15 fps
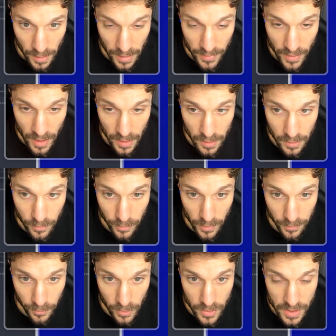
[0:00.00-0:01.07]
And then for
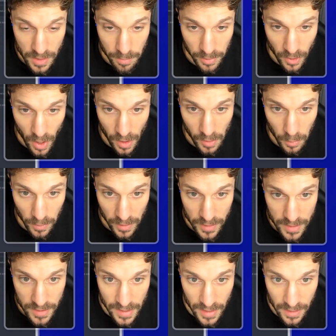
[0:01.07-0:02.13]
the first block, we're going
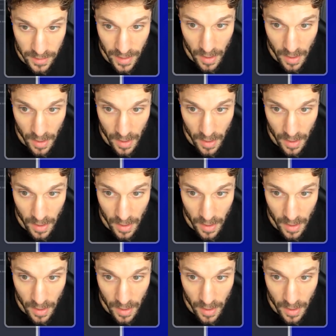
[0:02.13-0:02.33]
to send